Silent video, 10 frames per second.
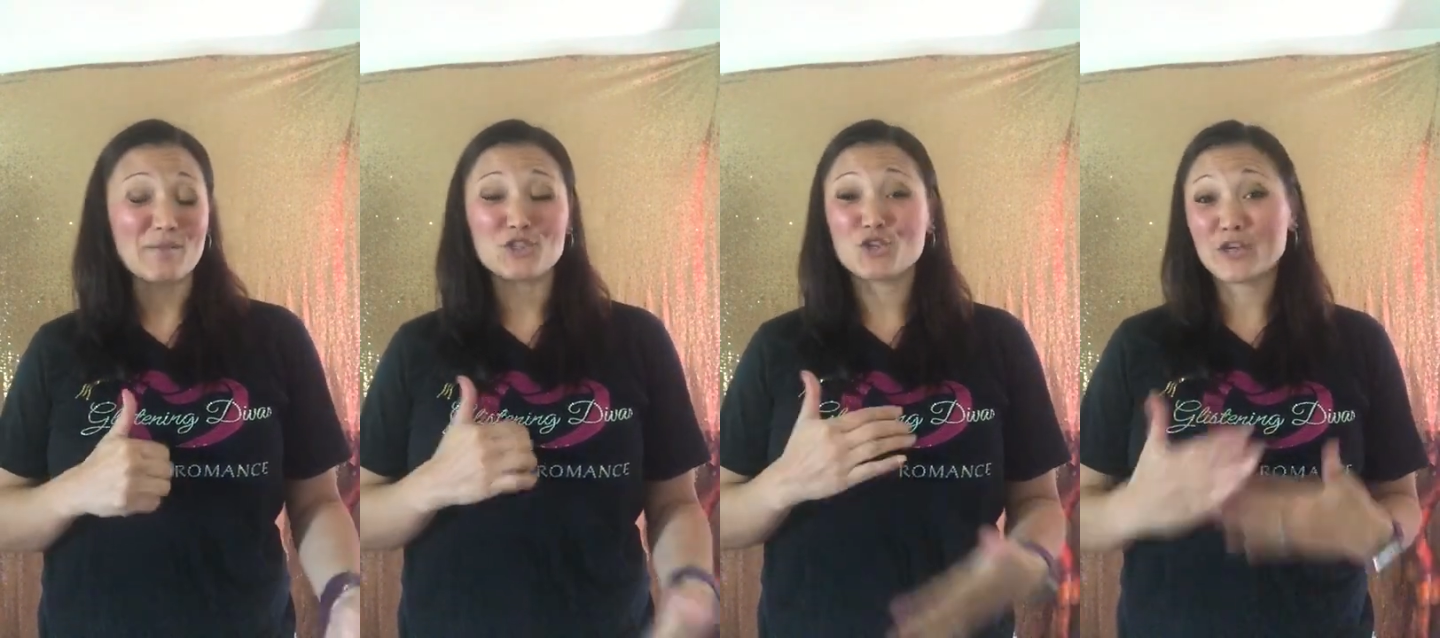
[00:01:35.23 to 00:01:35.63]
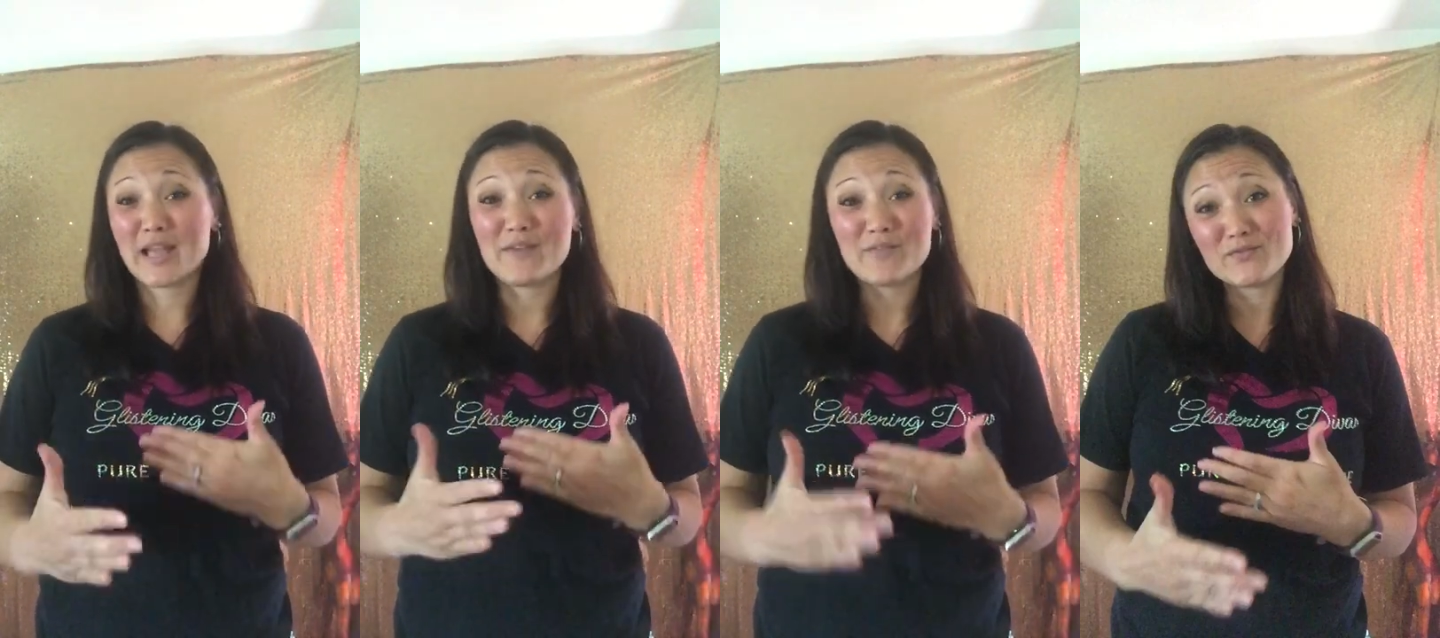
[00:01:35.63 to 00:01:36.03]
means you already
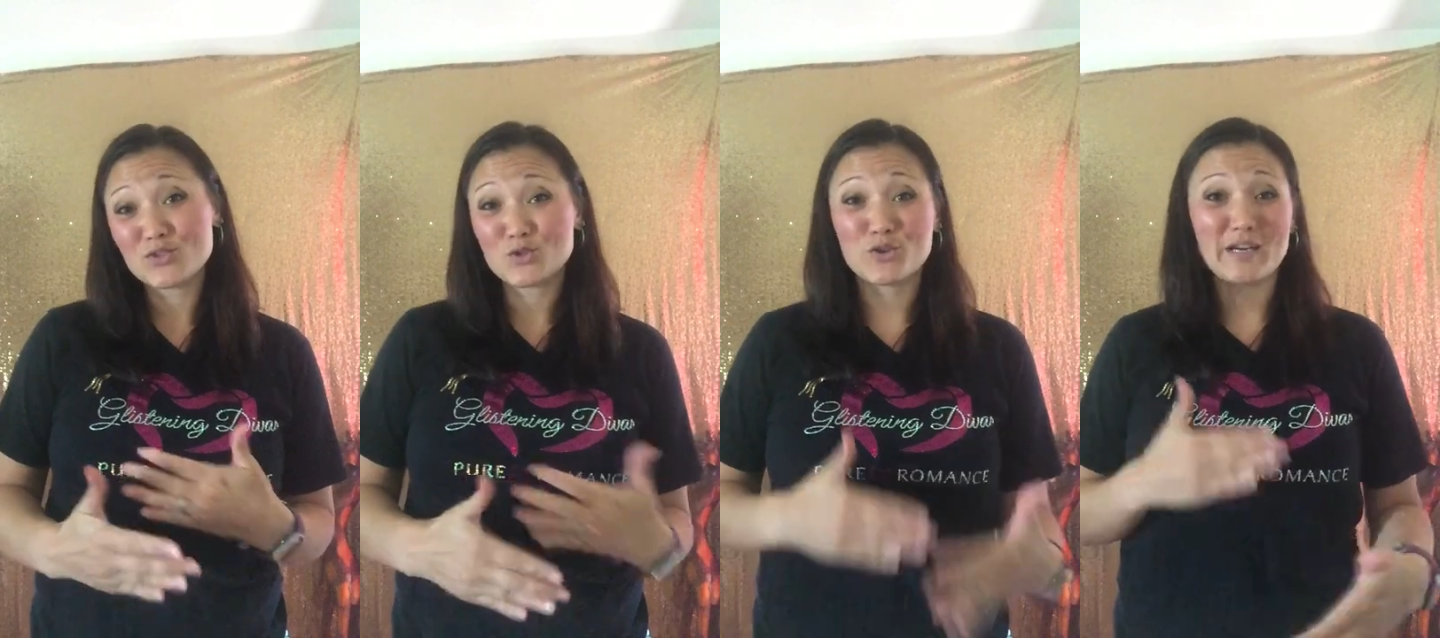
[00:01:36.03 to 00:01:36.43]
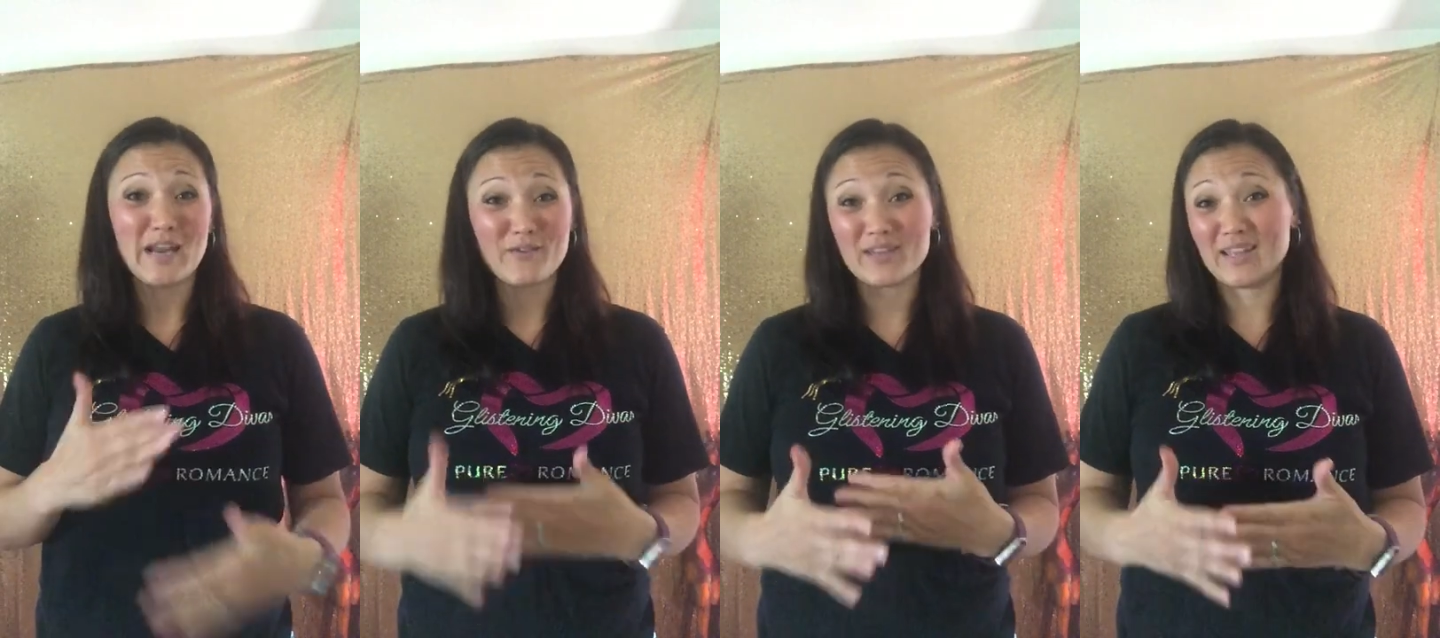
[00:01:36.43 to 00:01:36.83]
have inventory and
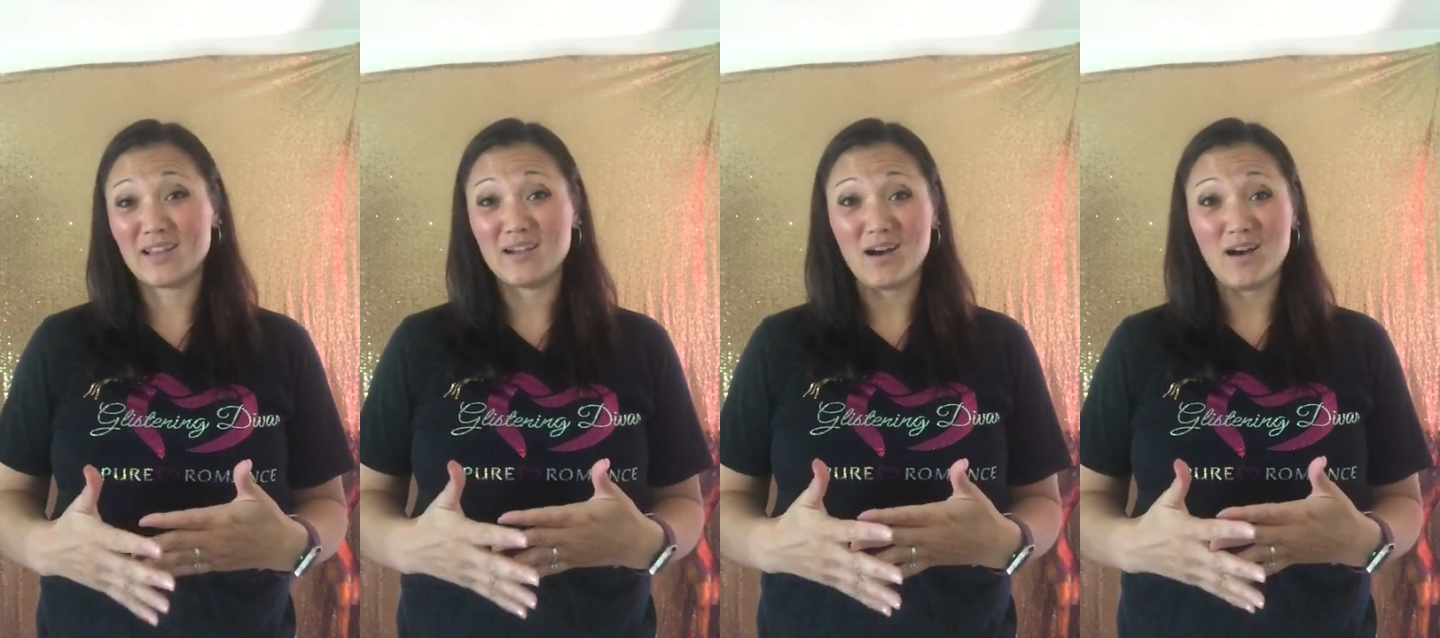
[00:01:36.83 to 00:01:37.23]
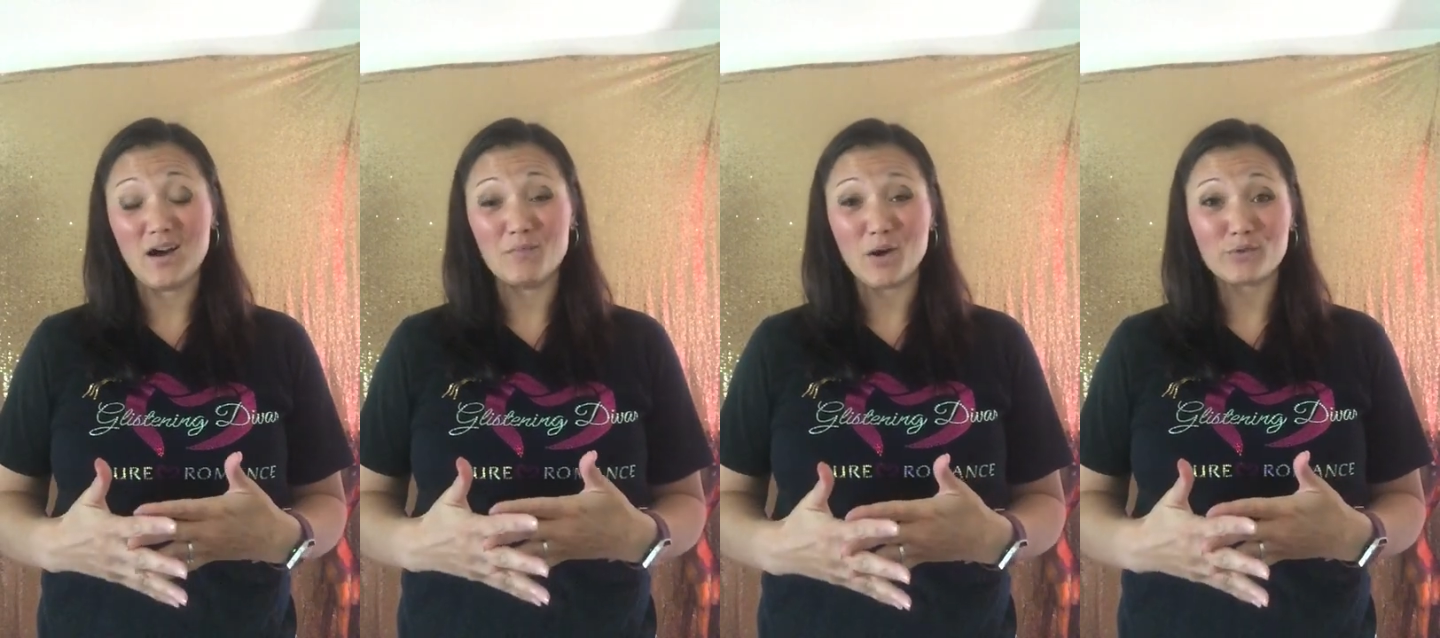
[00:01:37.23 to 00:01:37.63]
everything
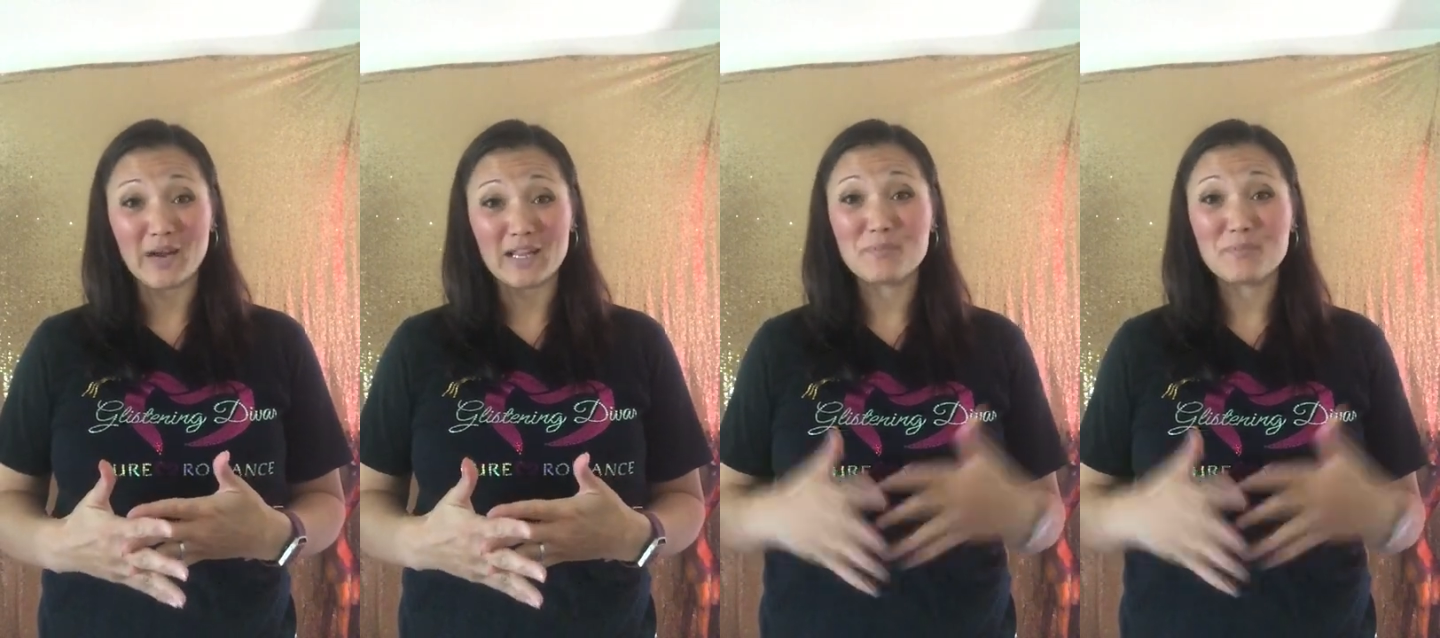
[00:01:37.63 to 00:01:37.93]
already,